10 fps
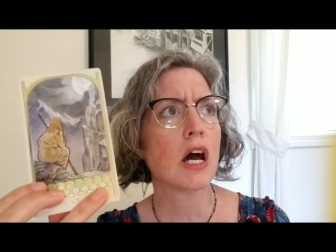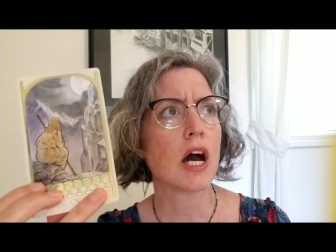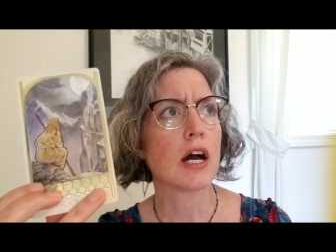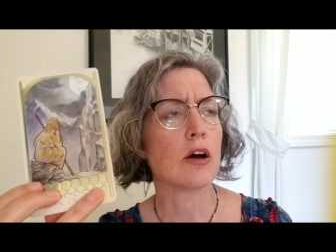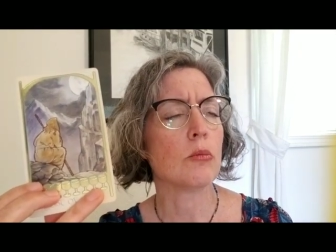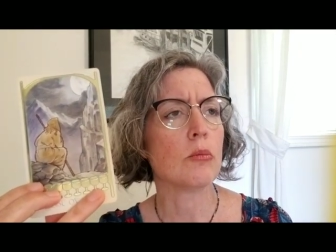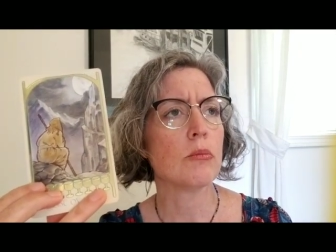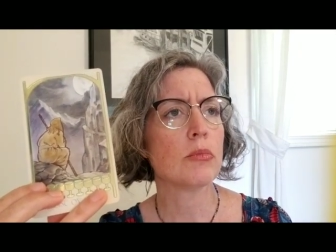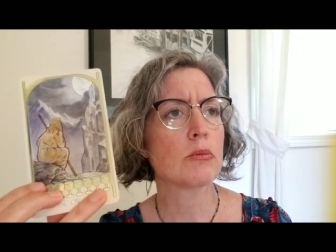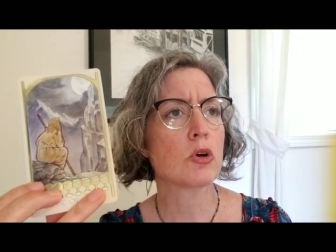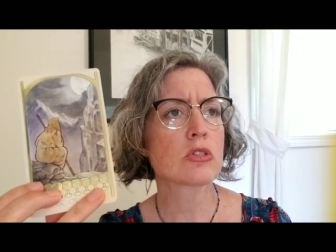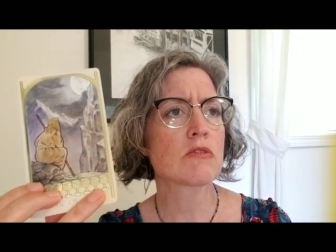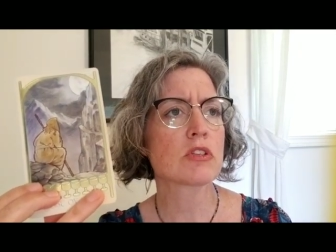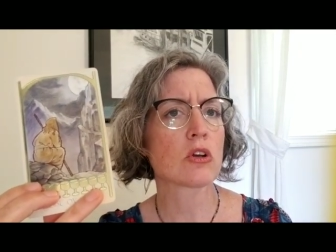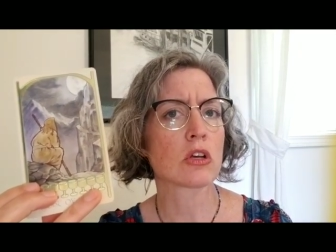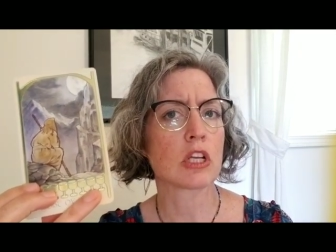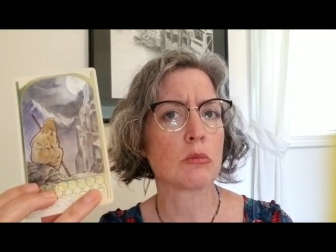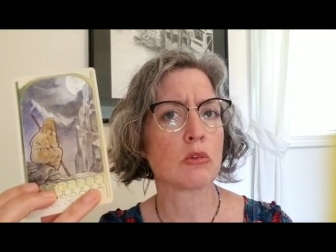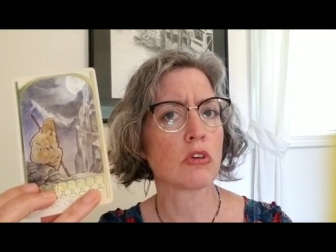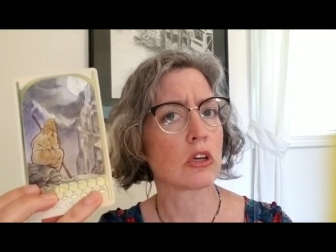um, but most of us aren't going to
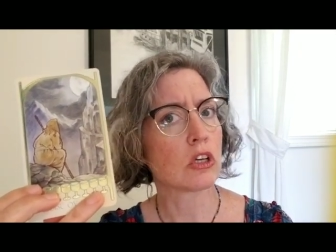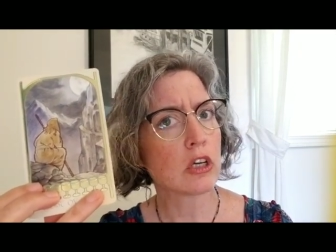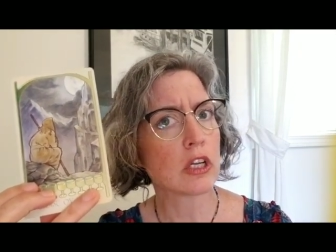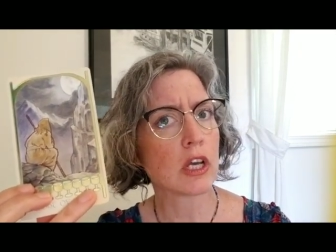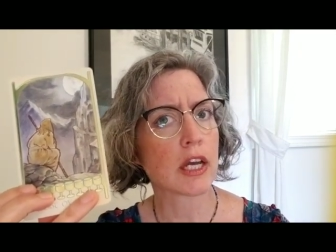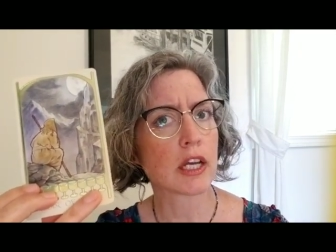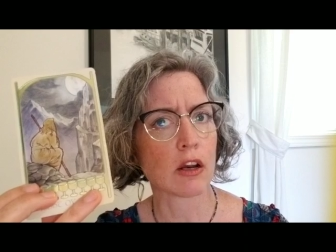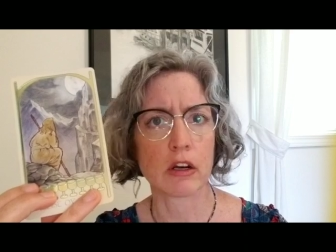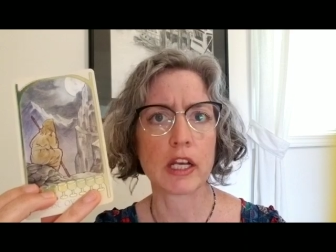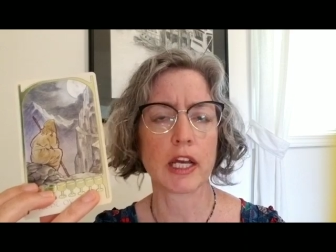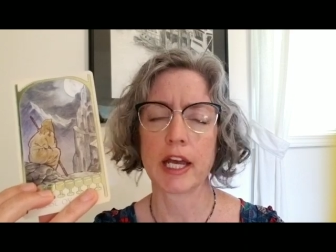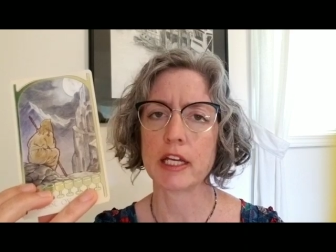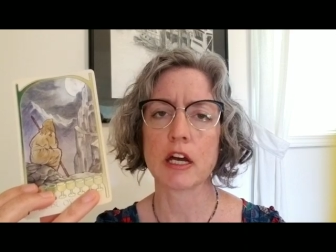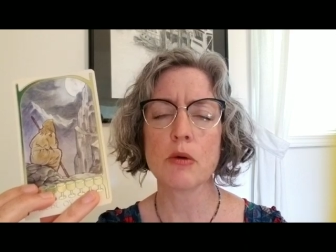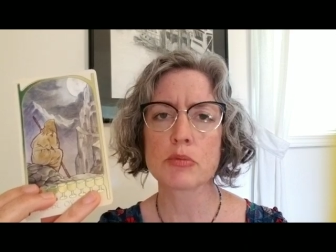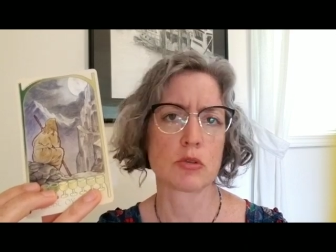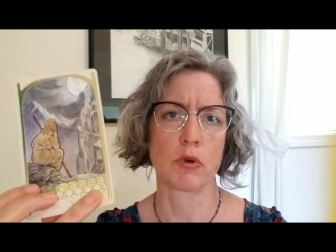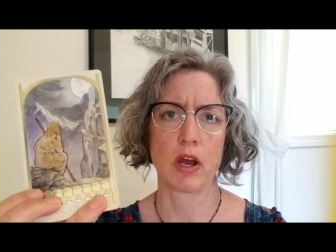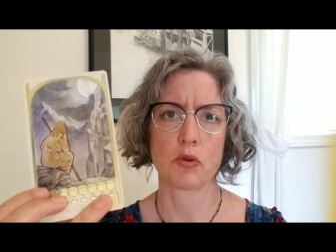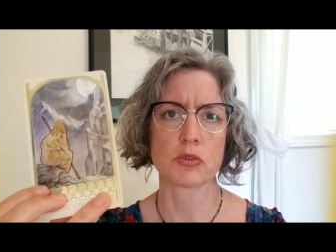be very good at carrying eight cups
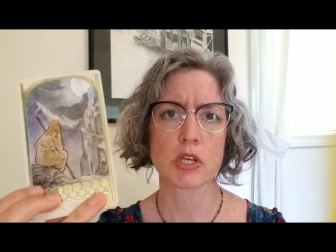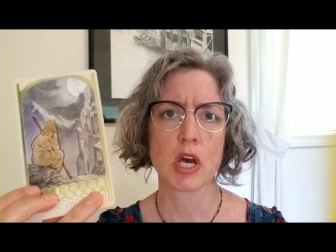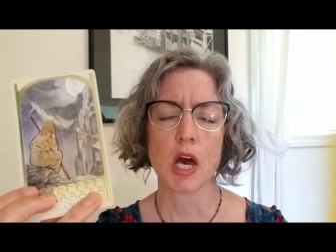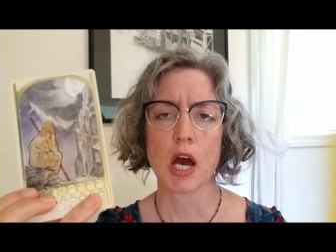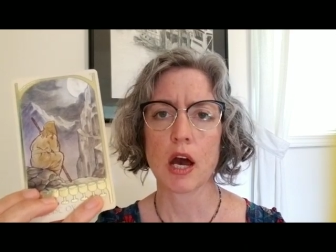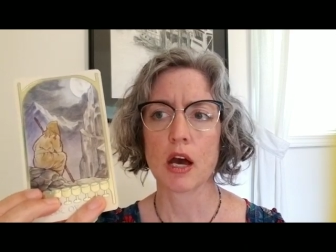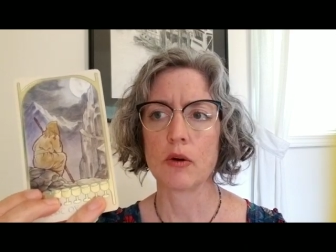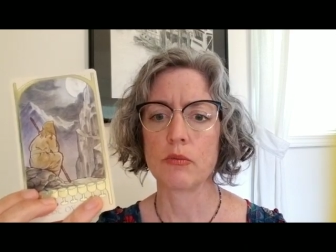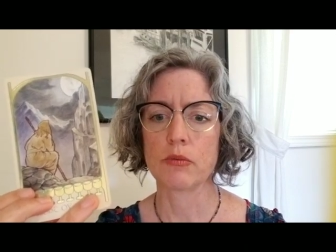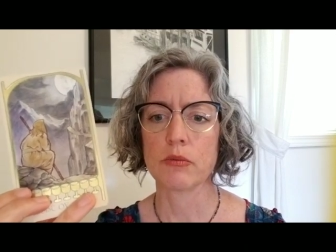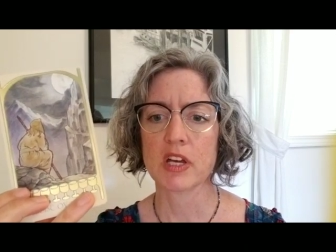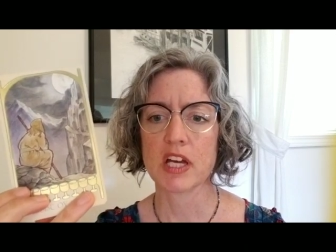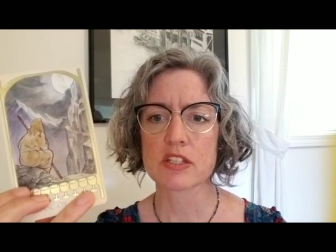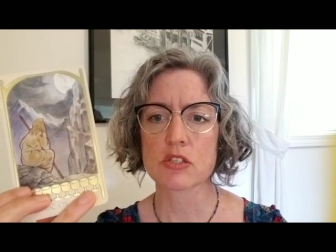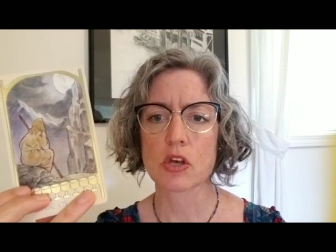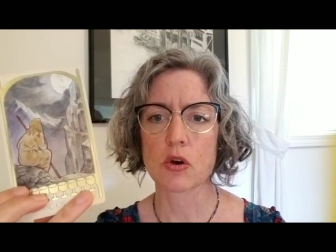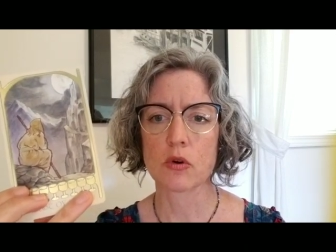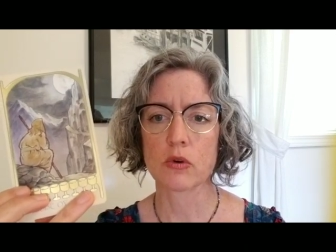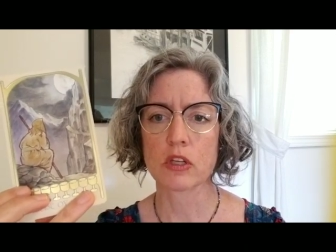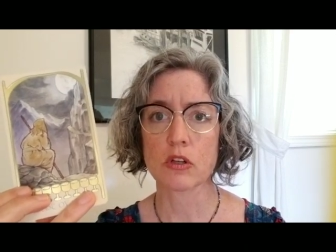around. Um,
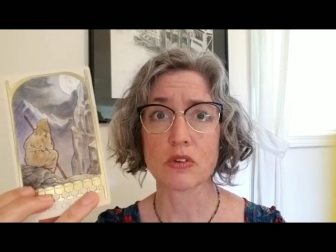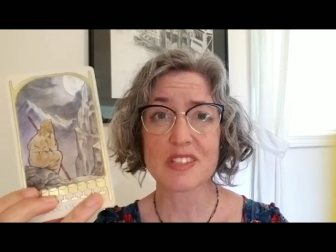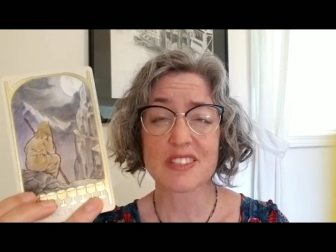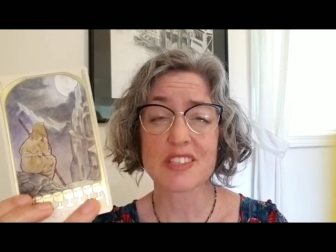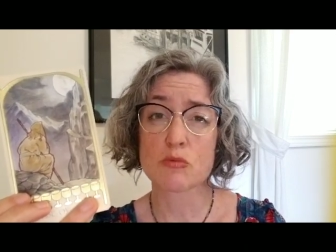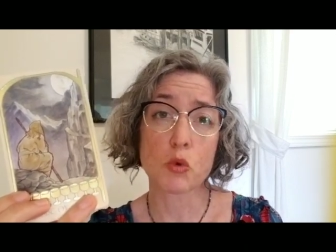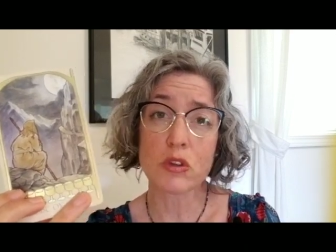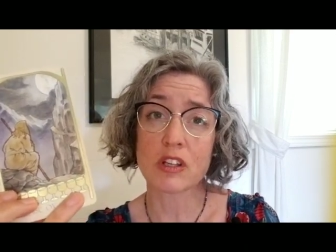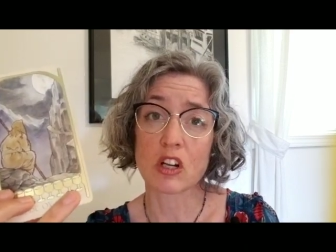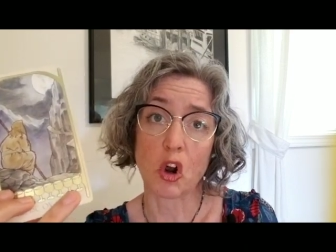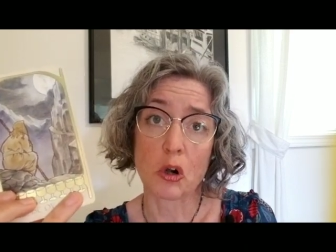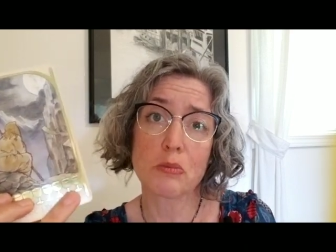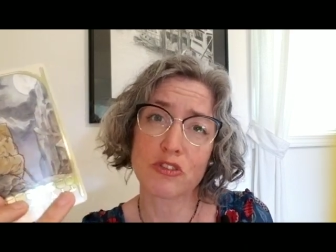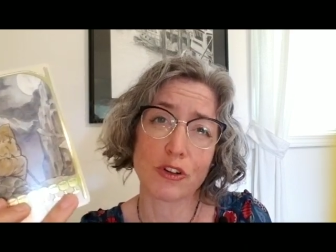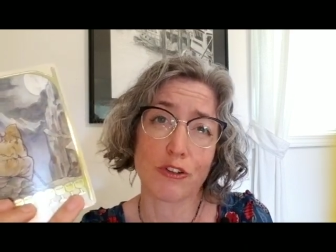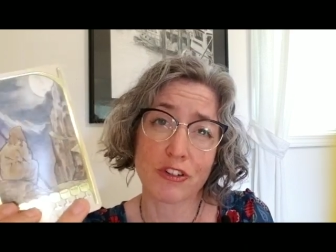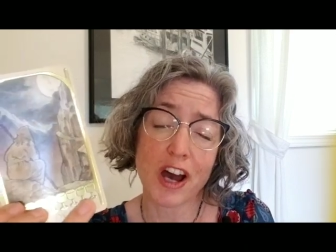so you know that's that's more than an armful of